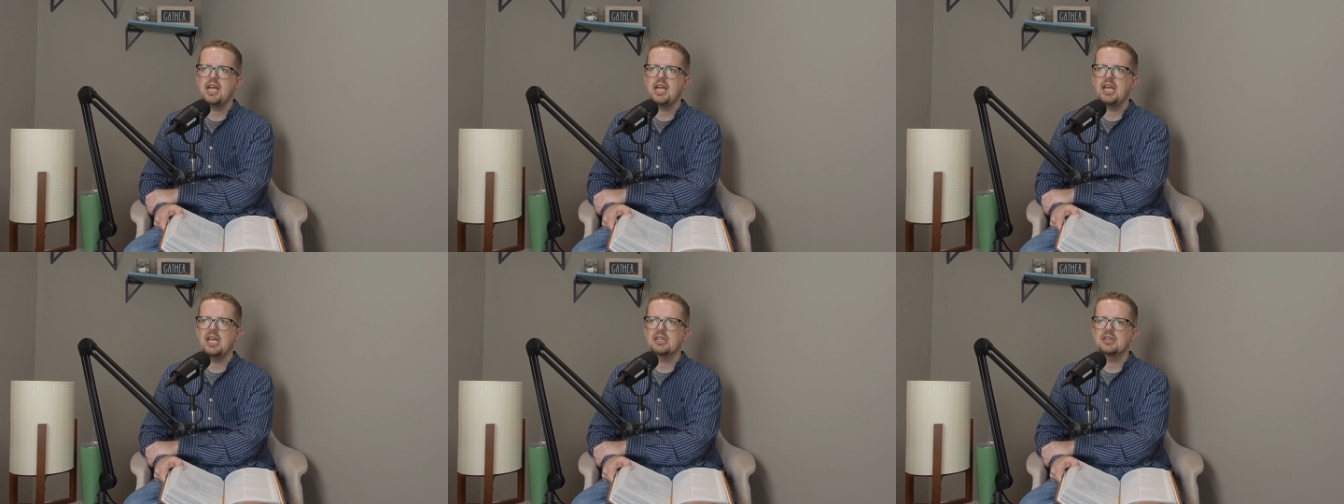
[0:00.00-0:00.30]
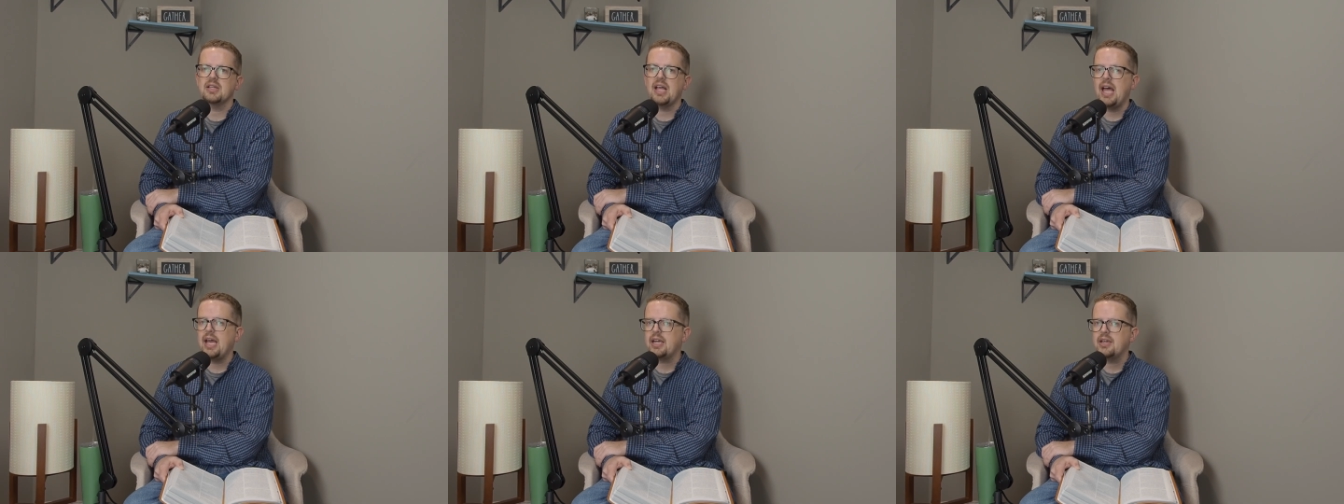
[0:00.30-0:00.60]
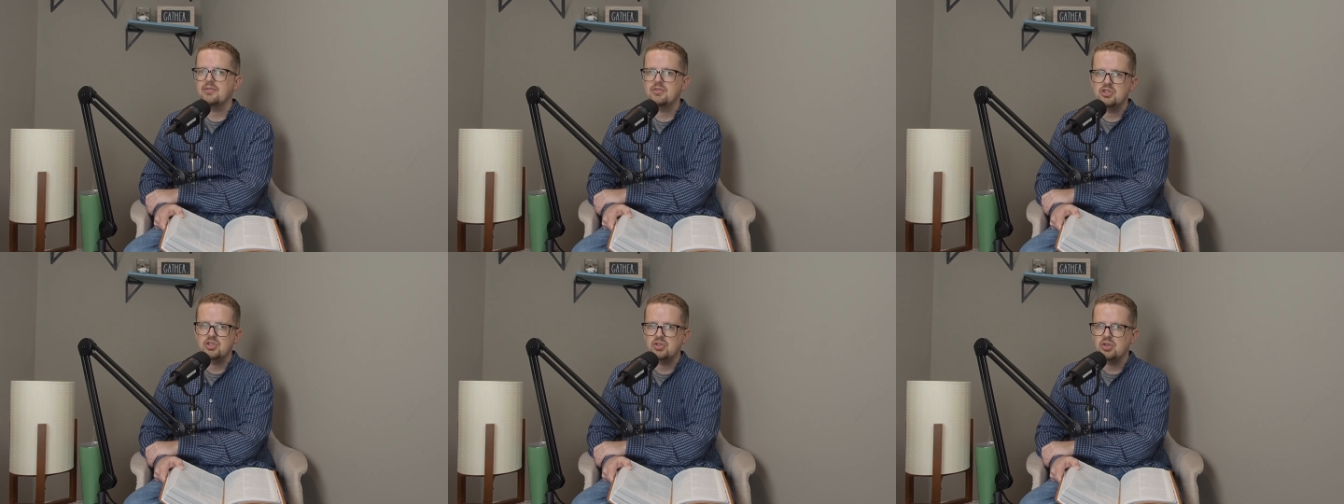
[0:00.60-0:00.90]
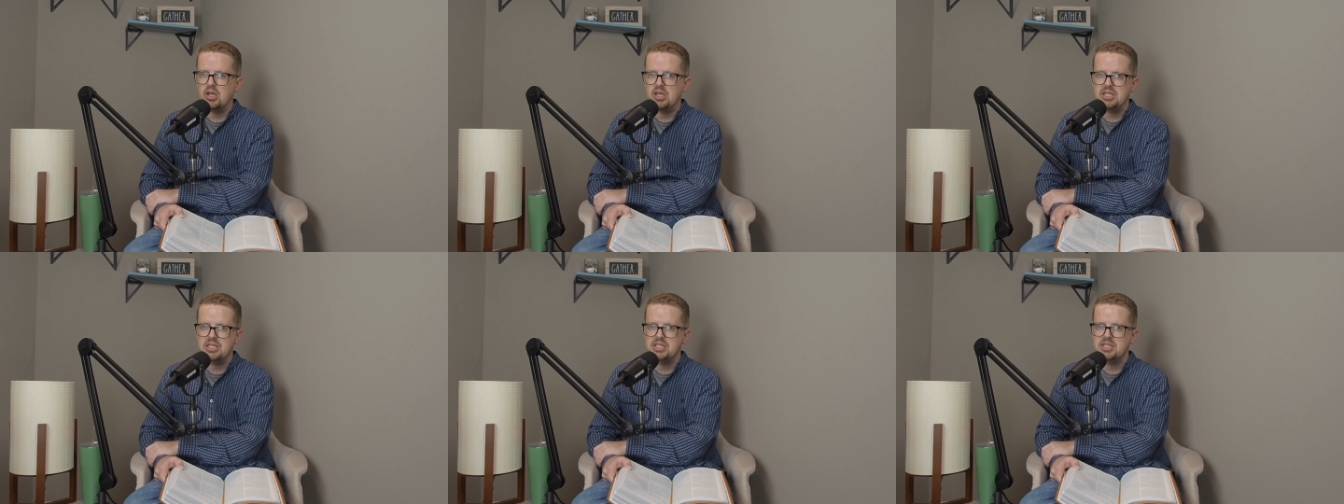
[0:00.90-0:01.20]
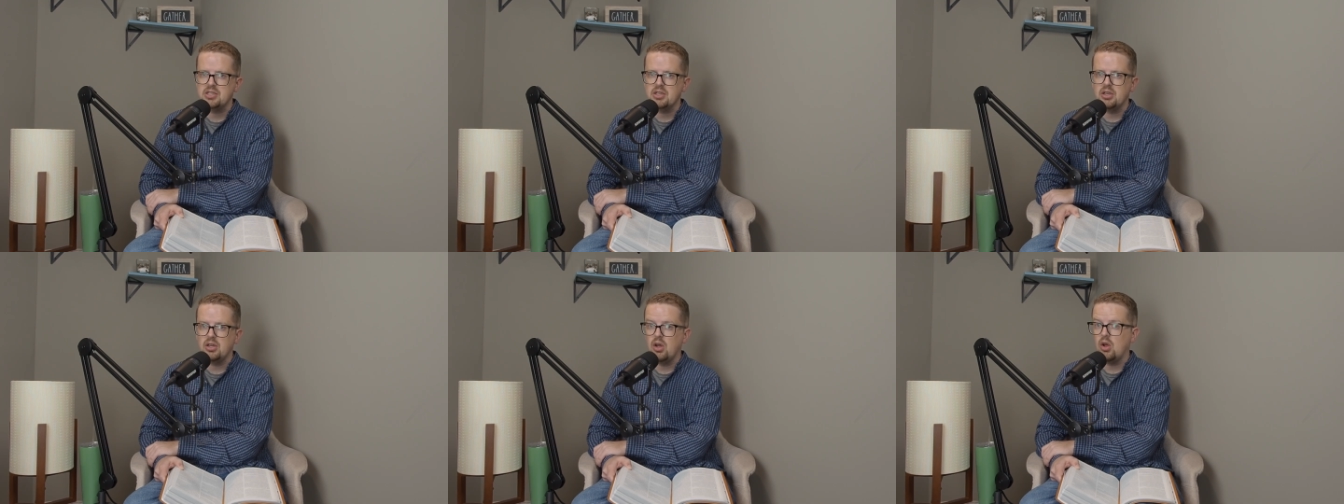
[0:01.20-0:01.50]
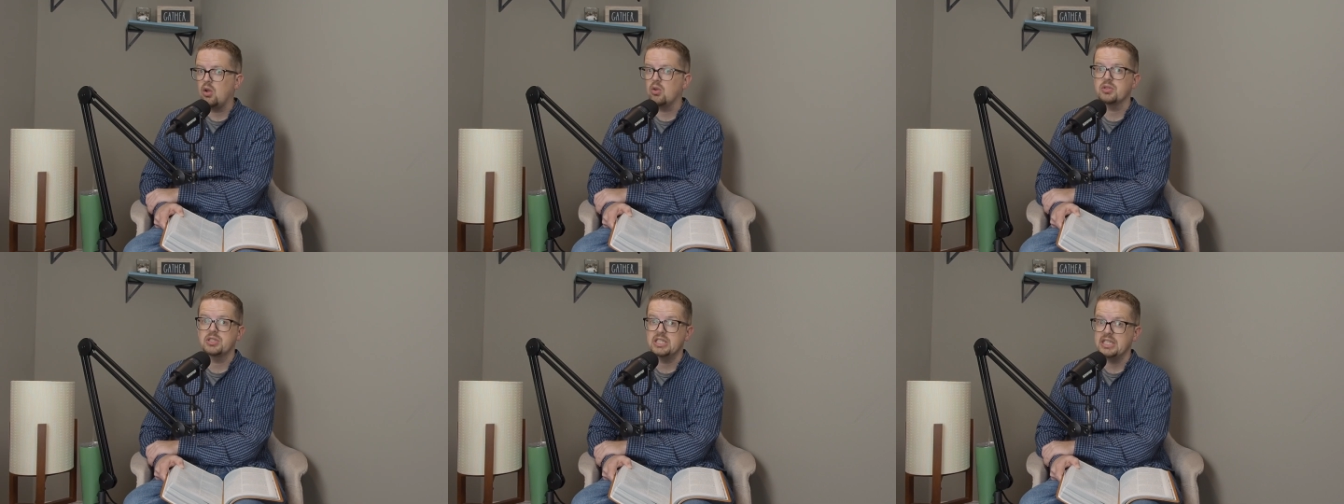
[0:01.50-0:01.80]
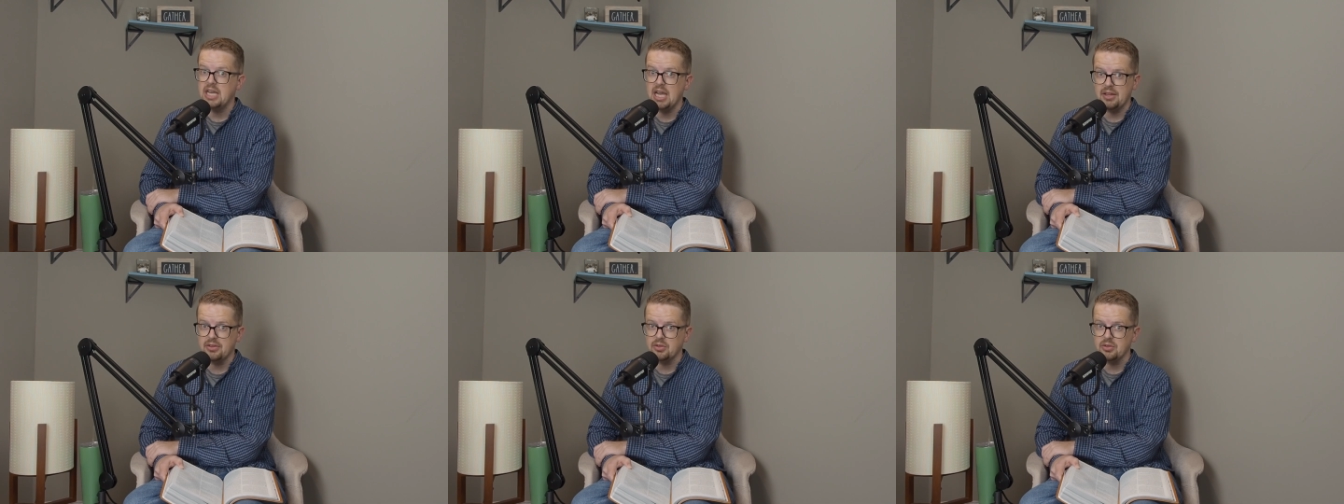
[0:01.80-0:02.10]
a lack of trust
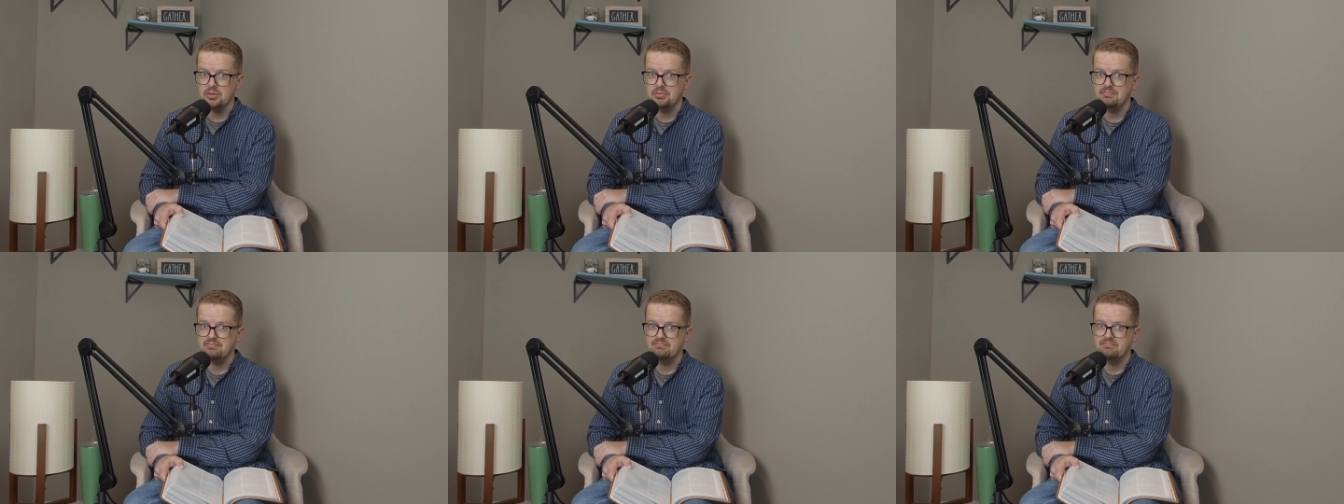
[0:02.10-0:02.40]
altogether.